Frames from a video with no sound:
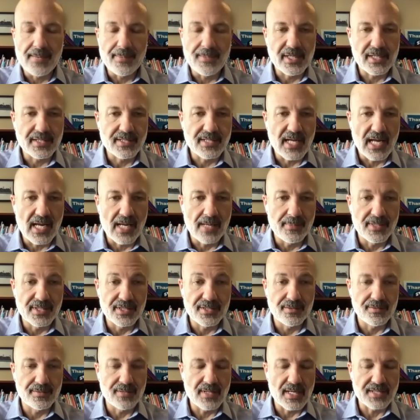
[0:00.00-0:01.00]
came at a
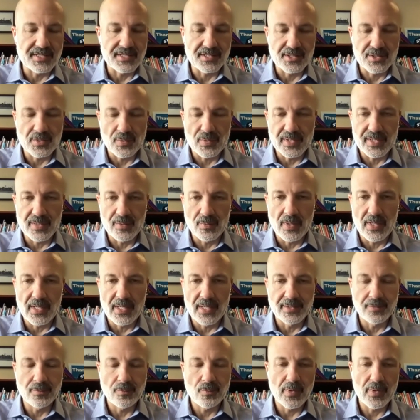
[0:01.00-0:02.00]
time in
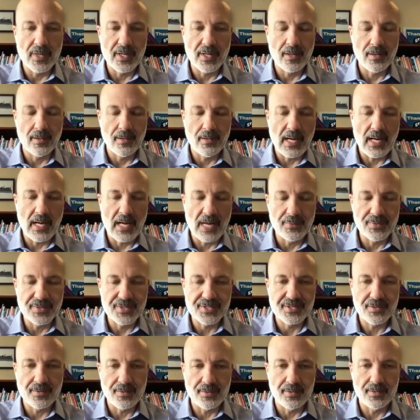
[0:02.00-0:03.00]
2021 where I
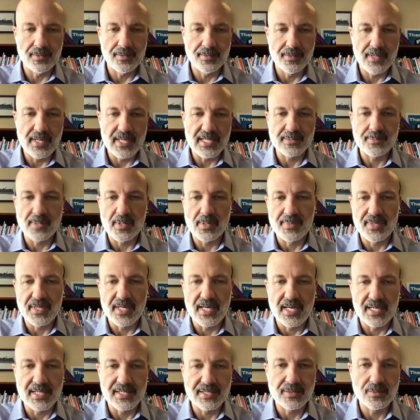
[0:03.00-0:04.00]
was told
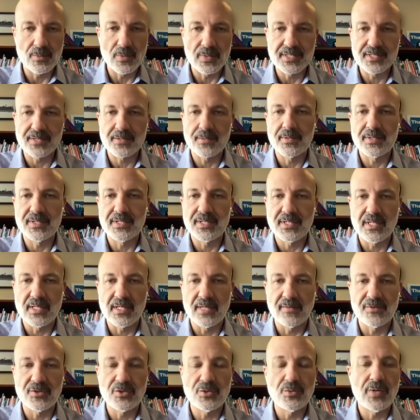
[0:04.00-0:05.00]
SPPS was to
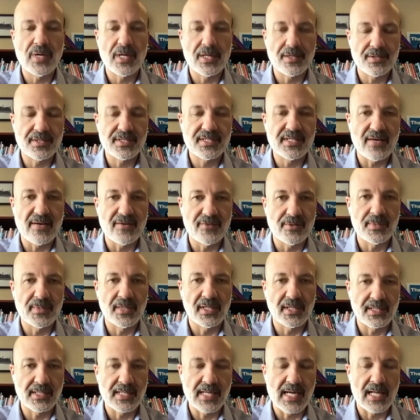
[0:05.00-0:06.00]
receive $207
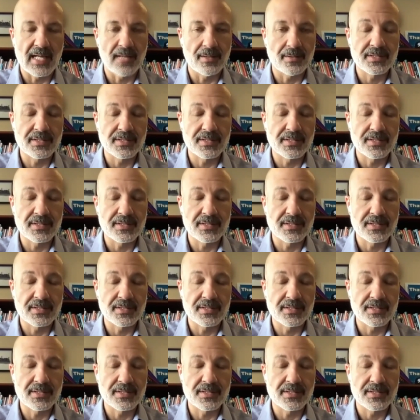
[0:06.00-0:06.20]
million.